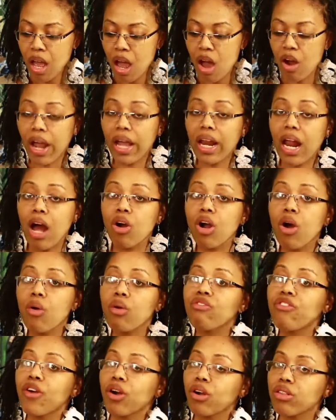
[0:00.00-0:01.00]
Okay, and I'll go
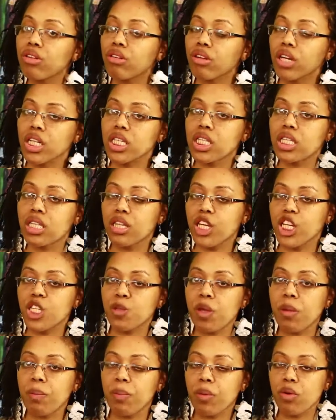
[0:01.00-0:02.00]
further into these
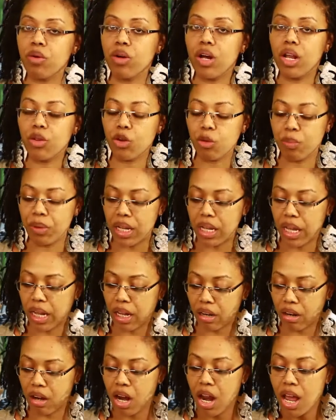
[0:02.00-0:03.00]
people a little bit
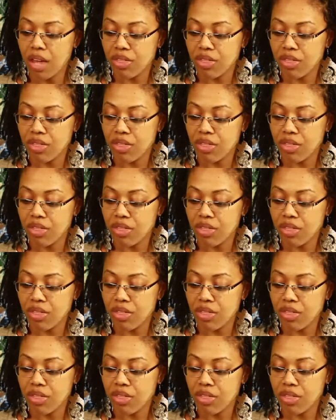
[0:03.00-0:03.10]
later.